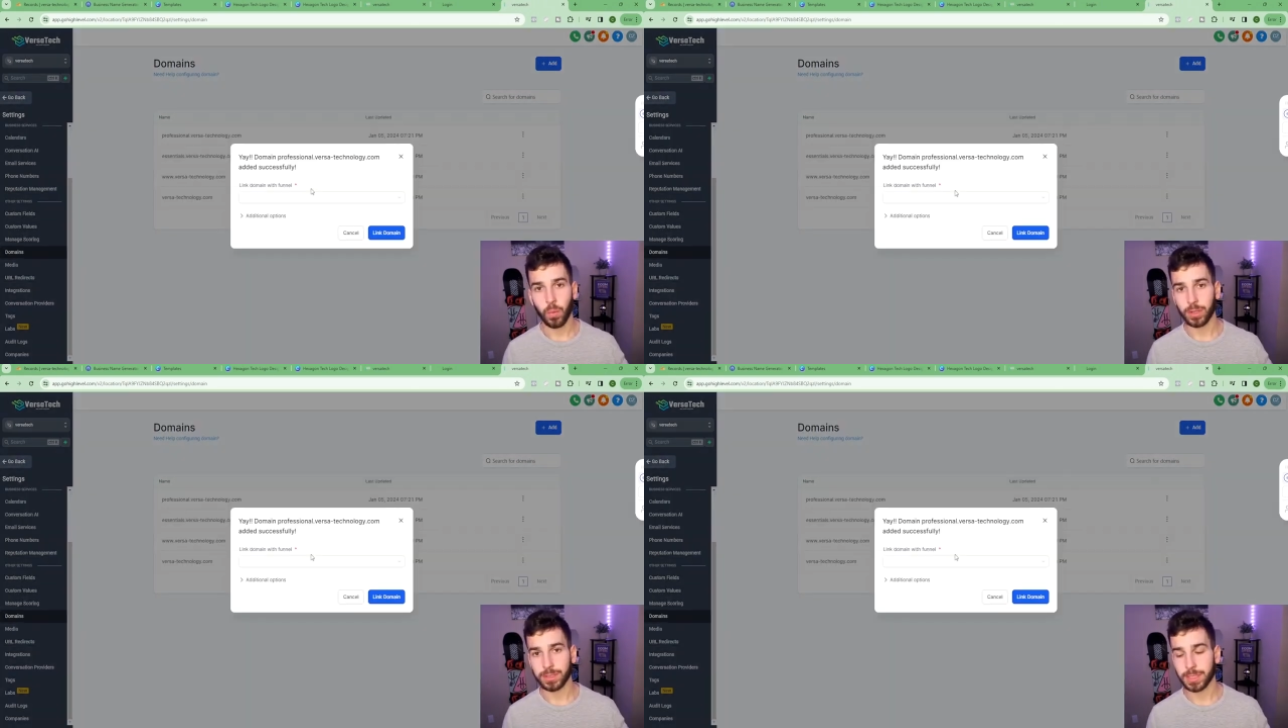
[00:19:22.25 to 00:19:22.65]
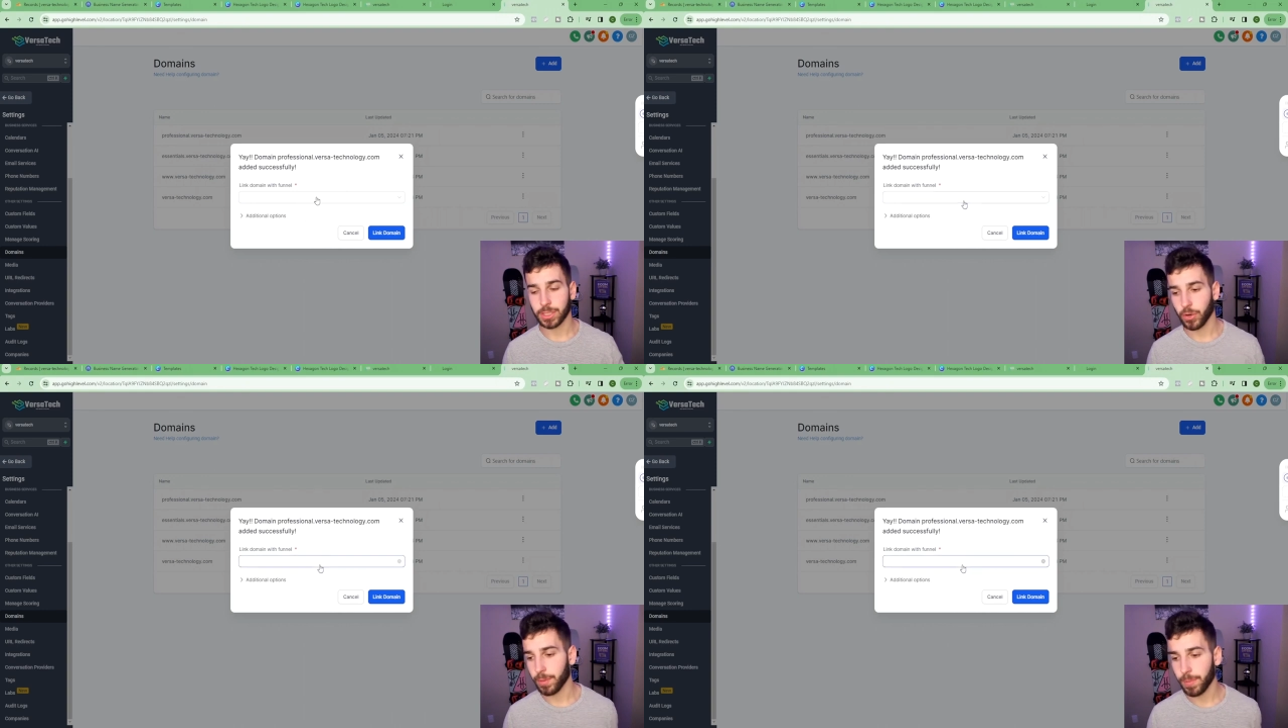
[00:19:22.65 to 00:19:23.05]
Once
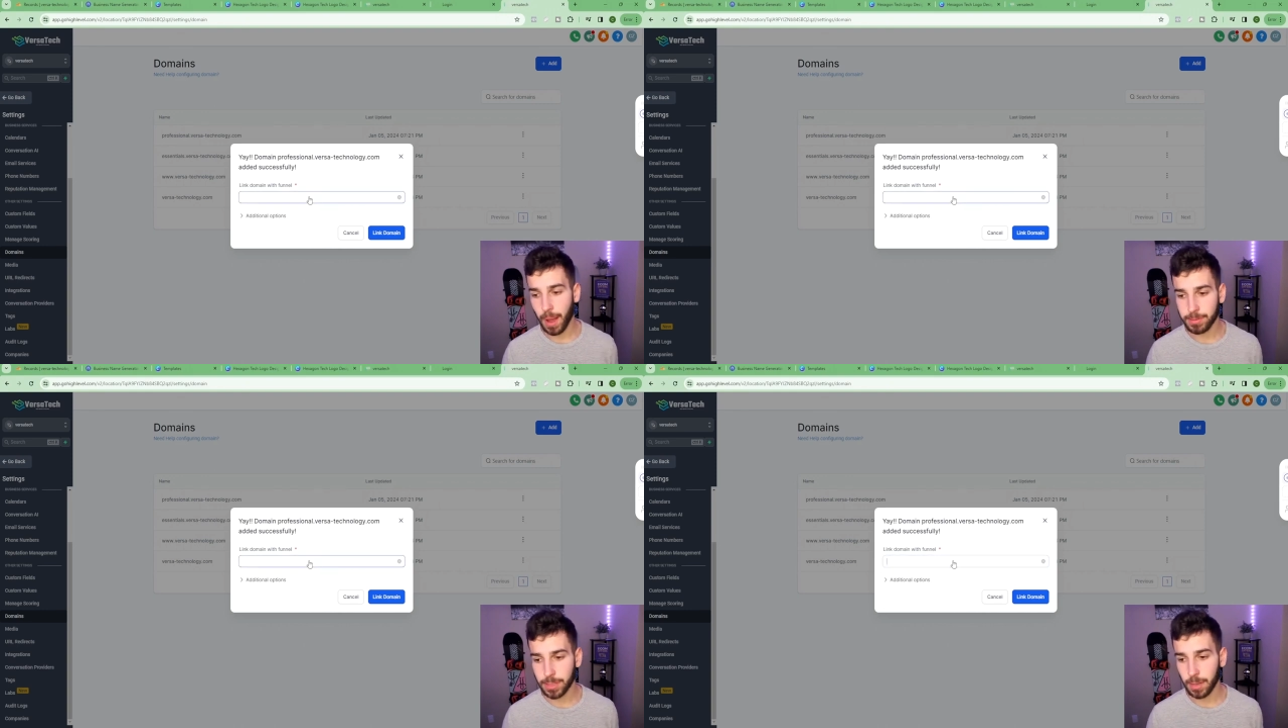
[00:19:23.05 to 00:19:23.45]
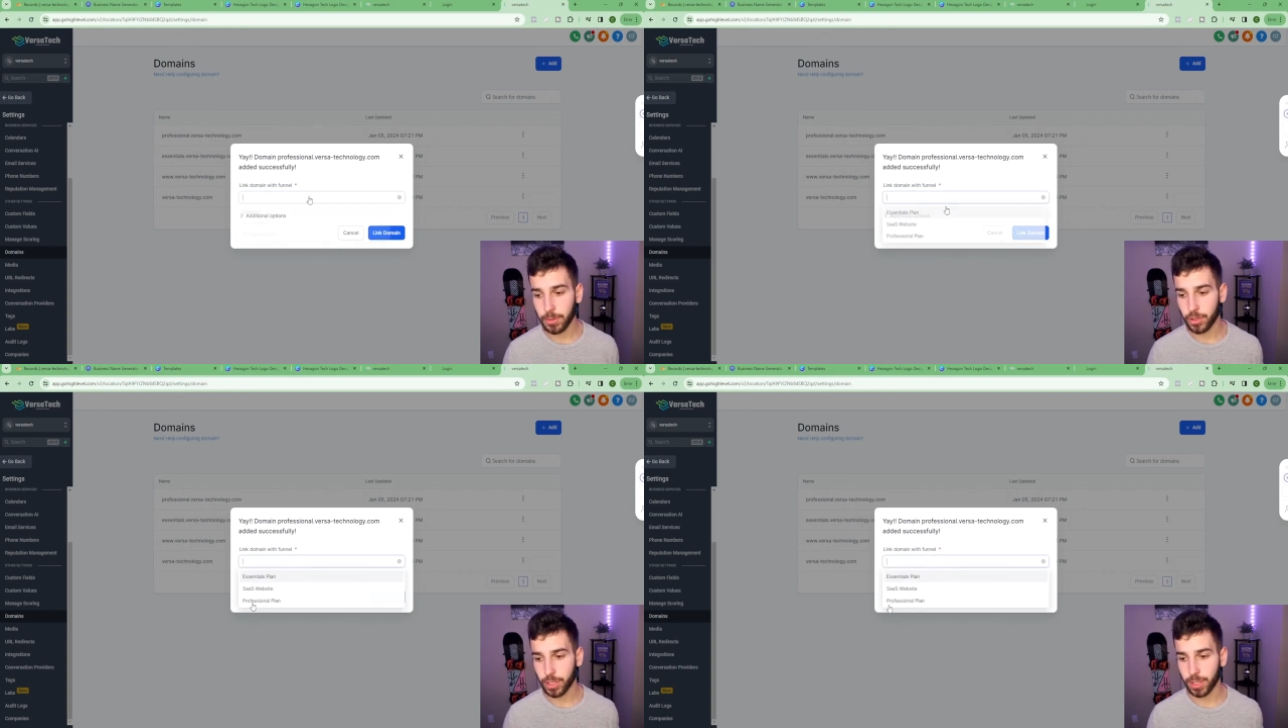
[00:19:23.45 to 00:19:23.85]
this screen pops up,
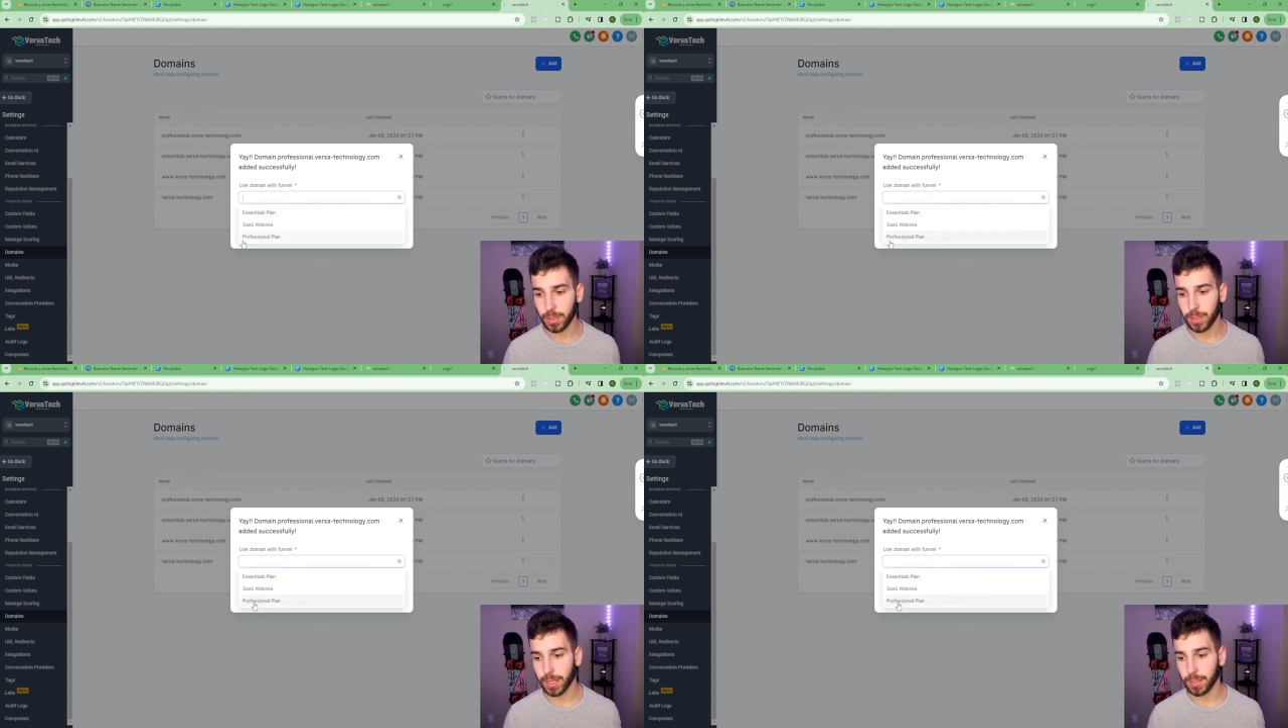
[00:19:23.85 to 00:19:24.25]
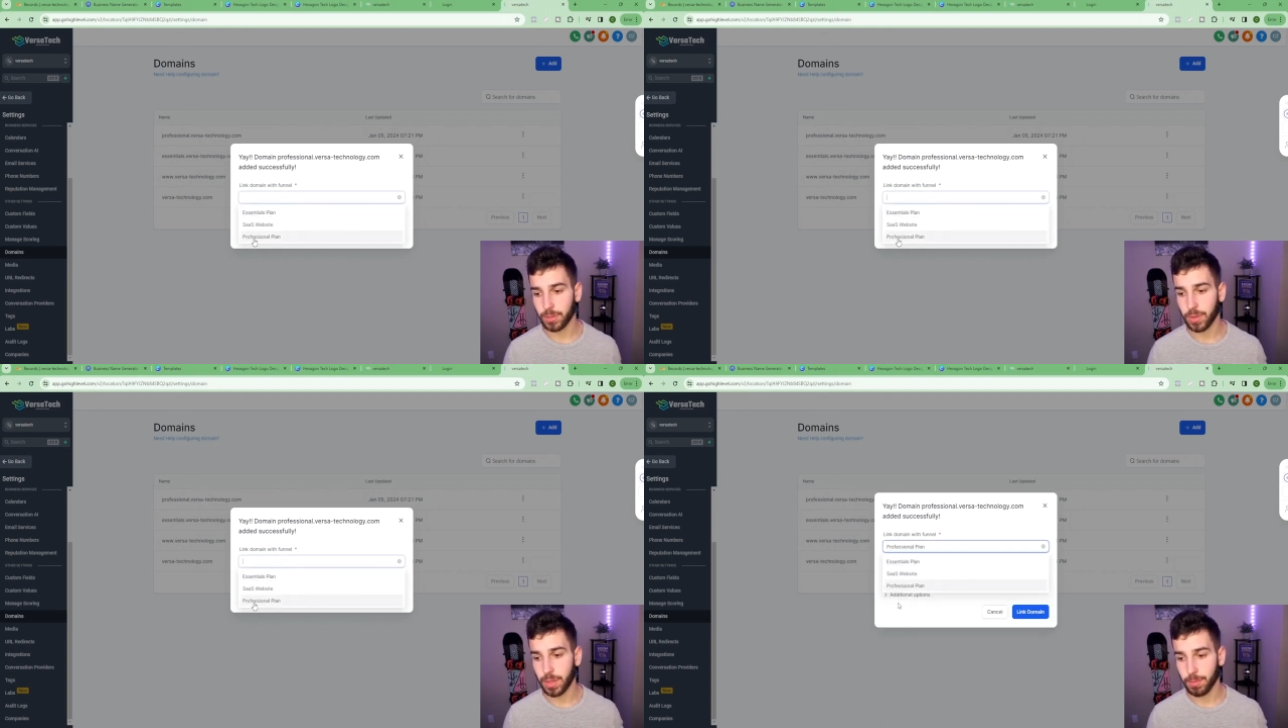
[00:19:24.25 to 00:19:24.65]
you're just going to link it
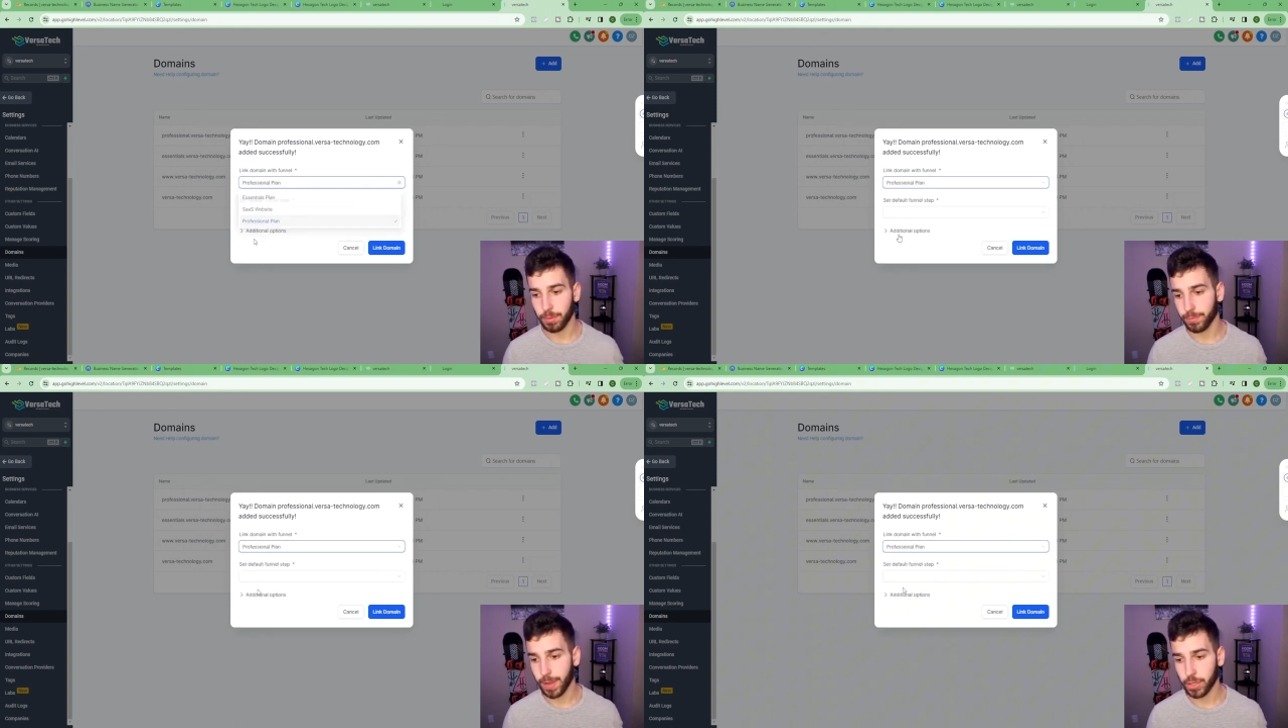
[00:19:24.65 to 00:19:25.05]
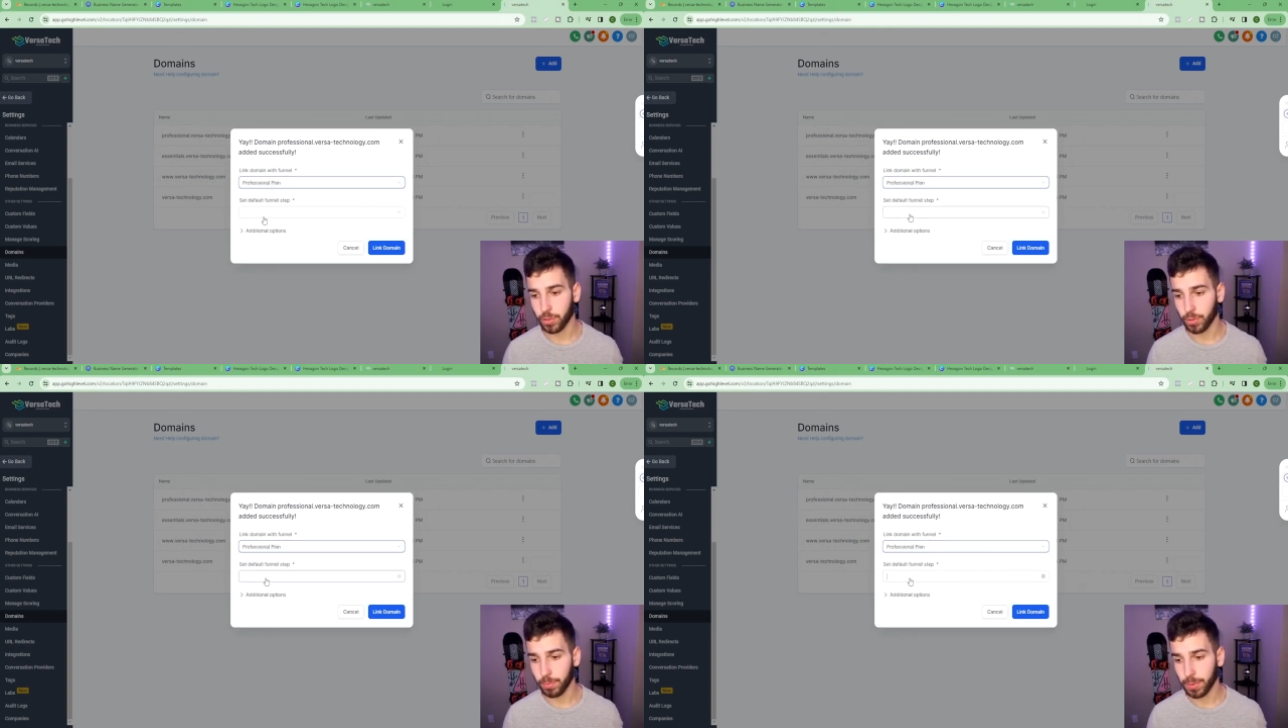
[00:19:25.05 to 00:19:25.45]
to the
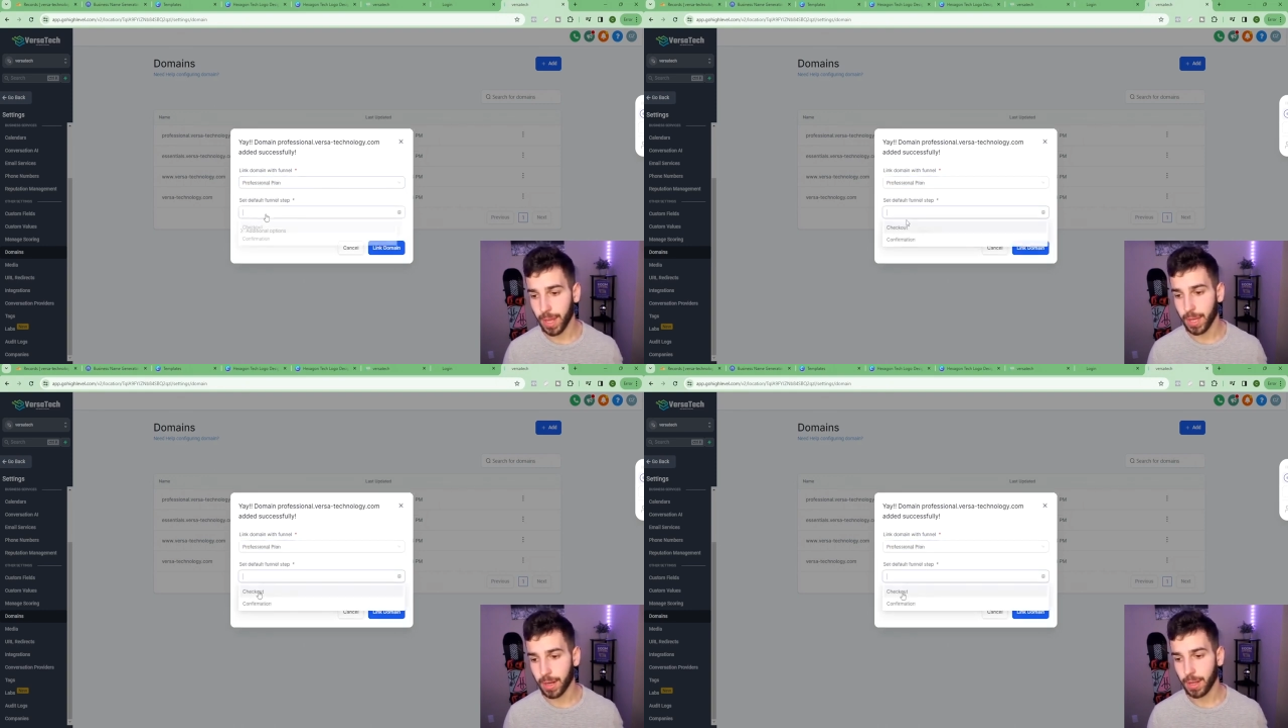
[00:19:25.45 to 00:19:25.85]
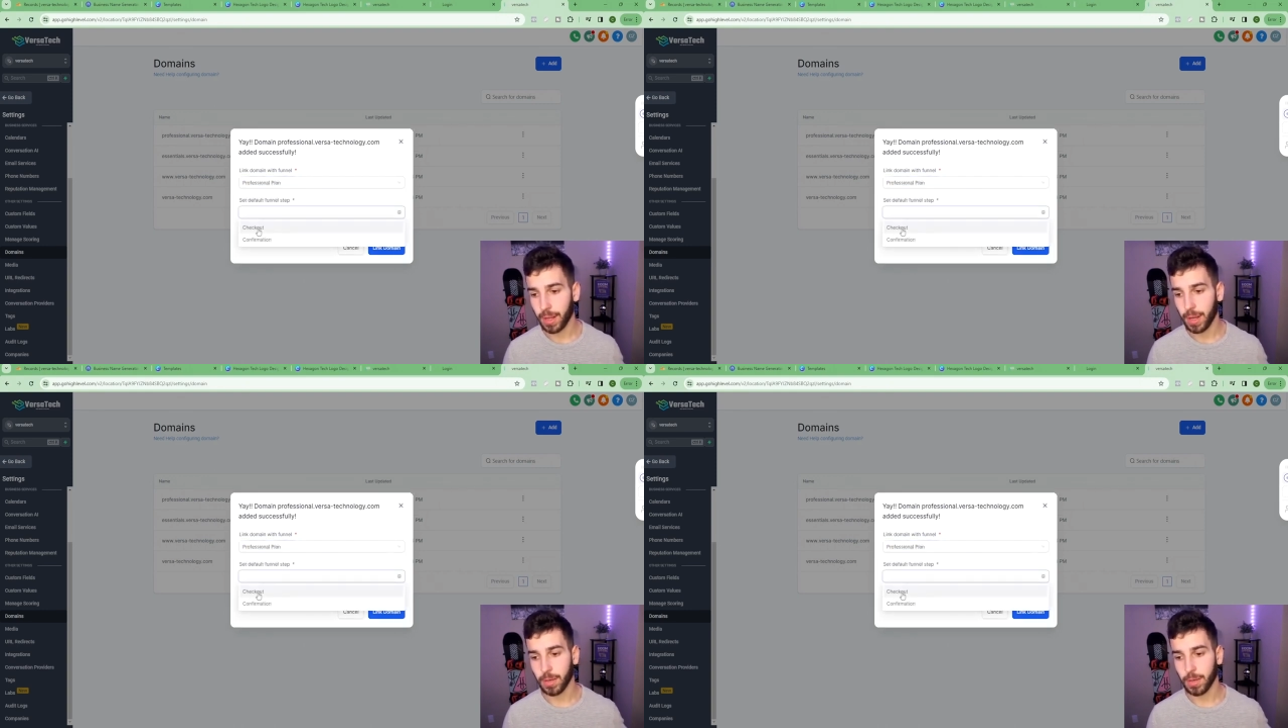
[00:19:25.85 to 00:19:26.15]
professional plan,